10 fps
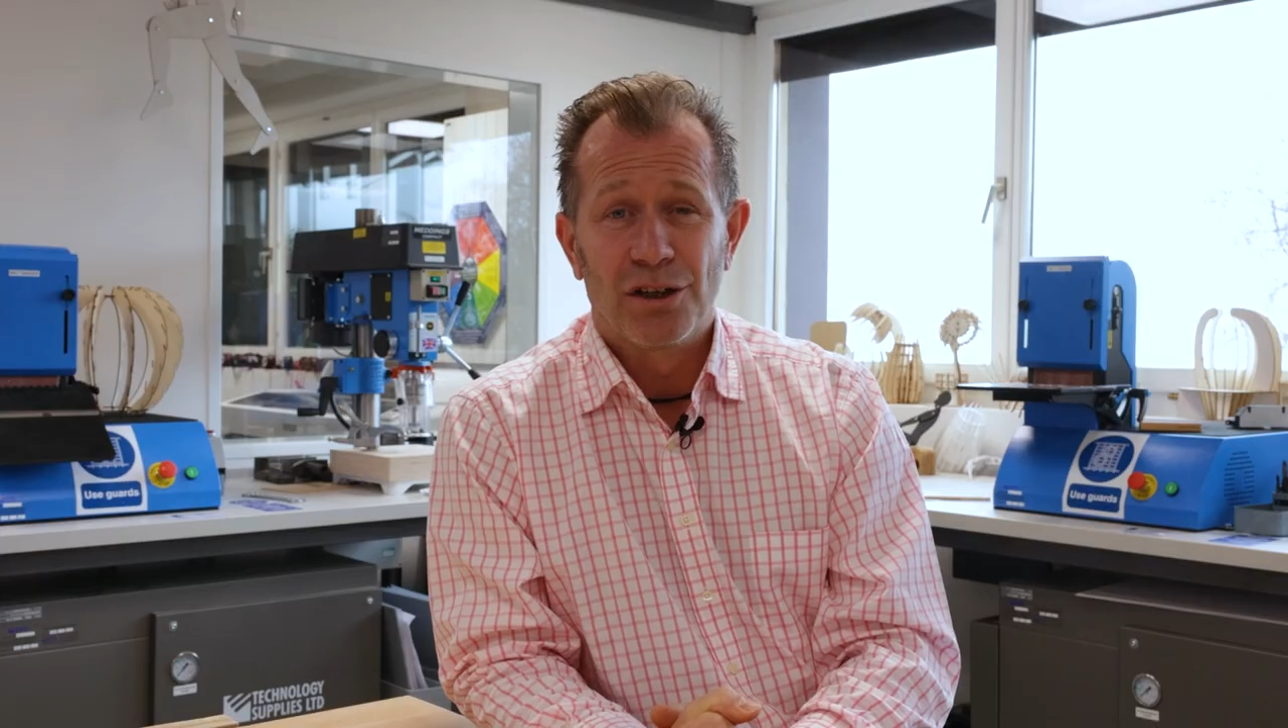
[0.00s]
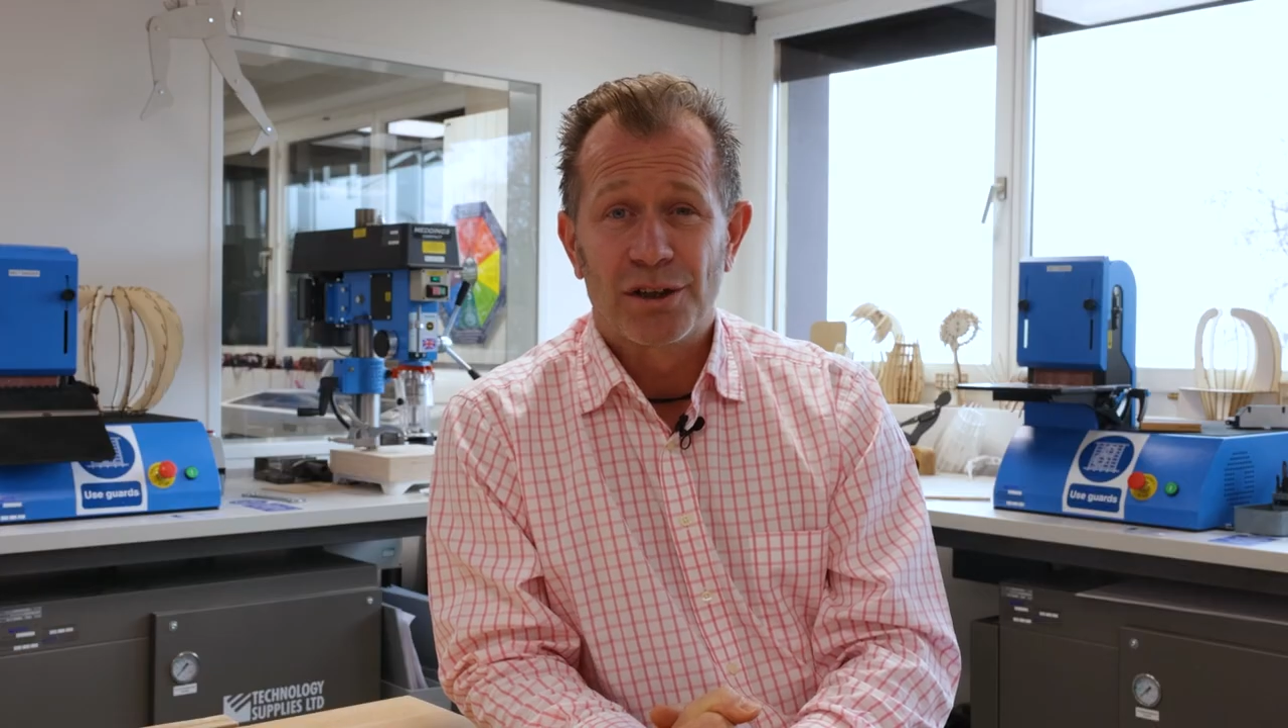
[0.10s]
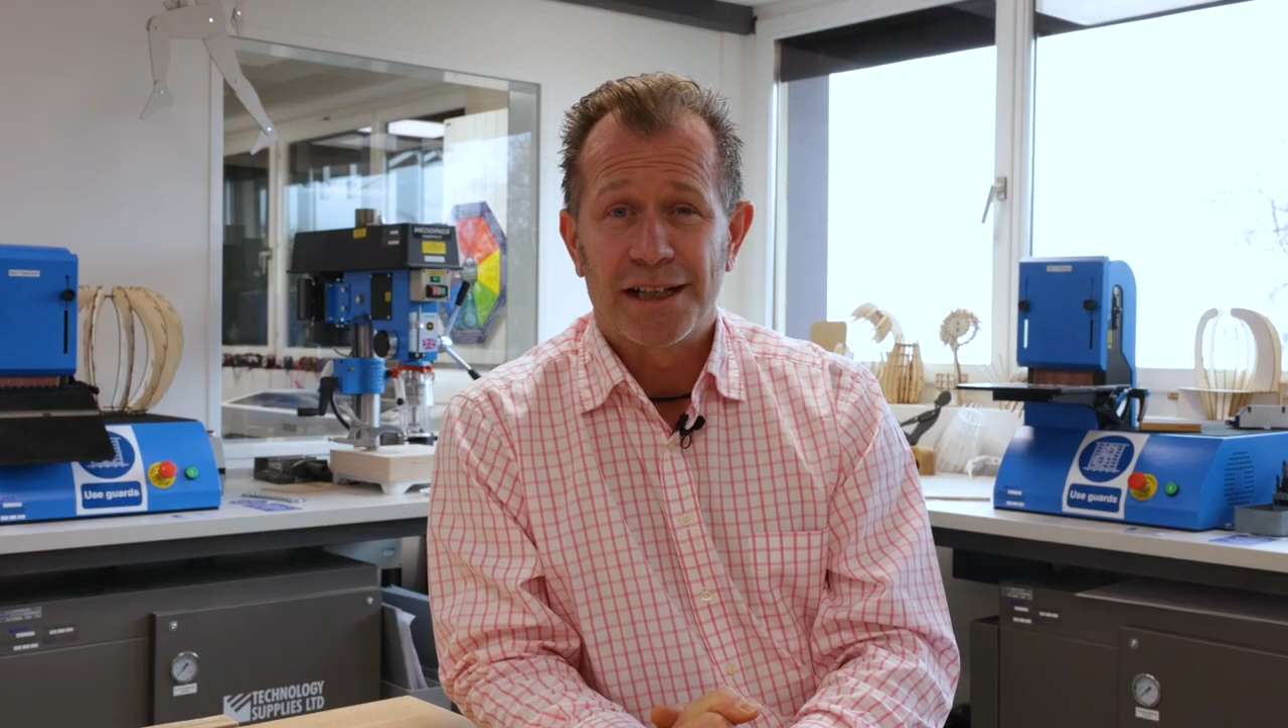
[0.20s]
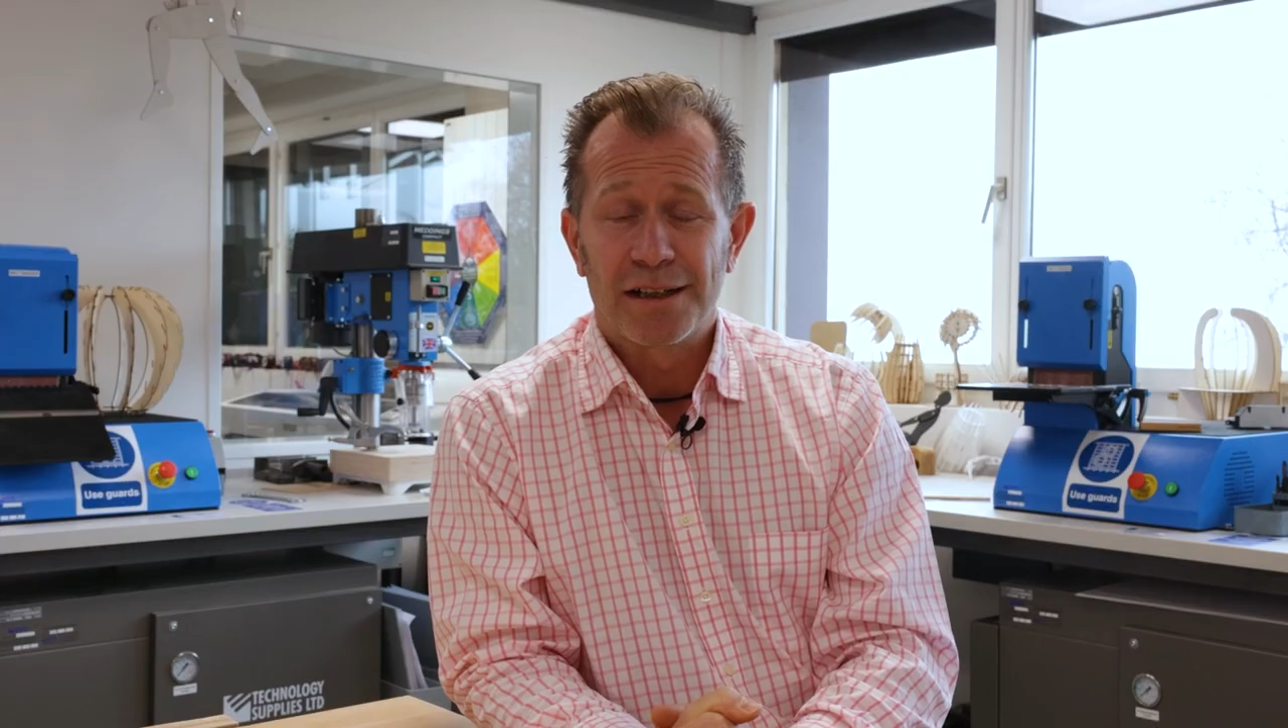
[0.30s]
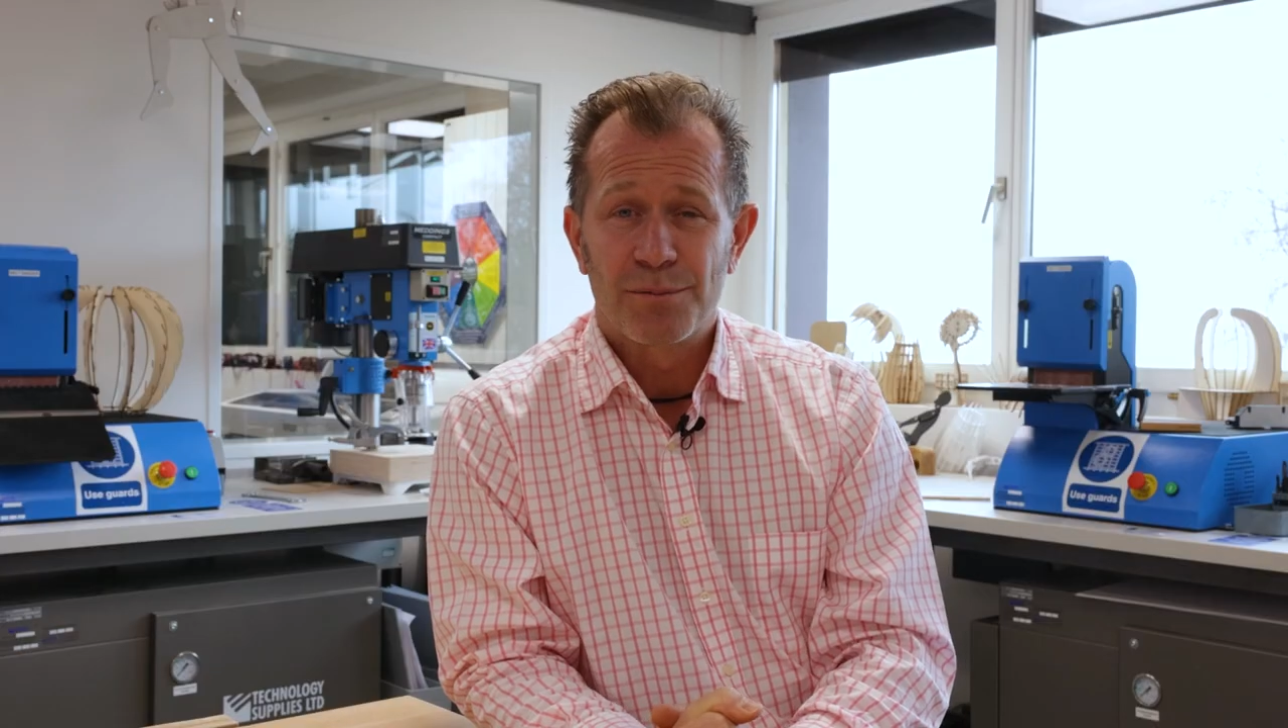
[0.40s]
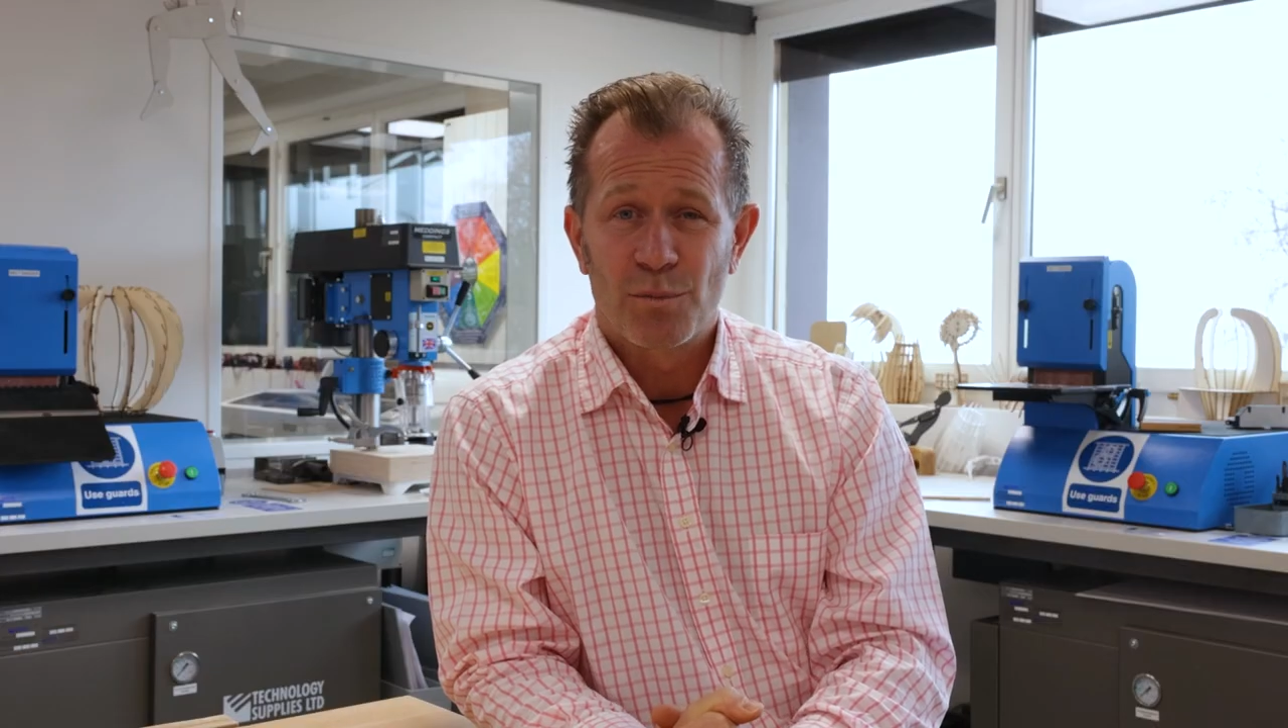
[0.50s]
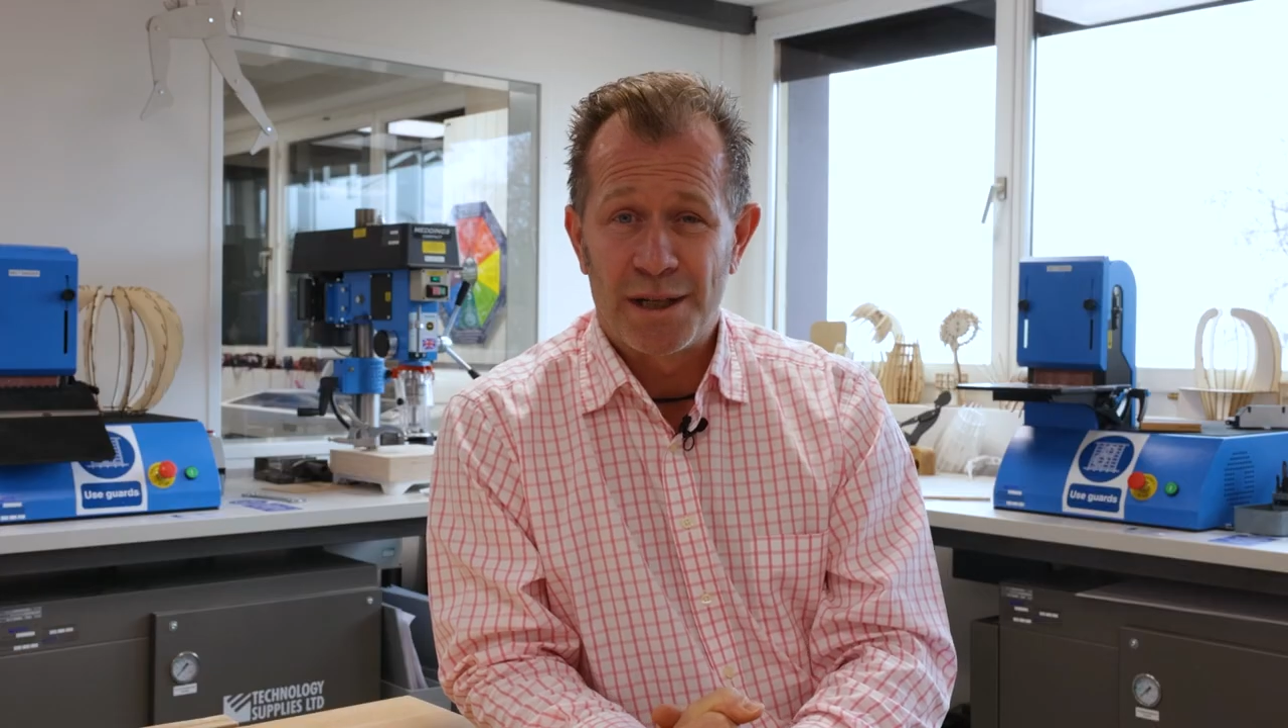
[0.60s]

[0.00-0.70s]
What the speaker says: looking at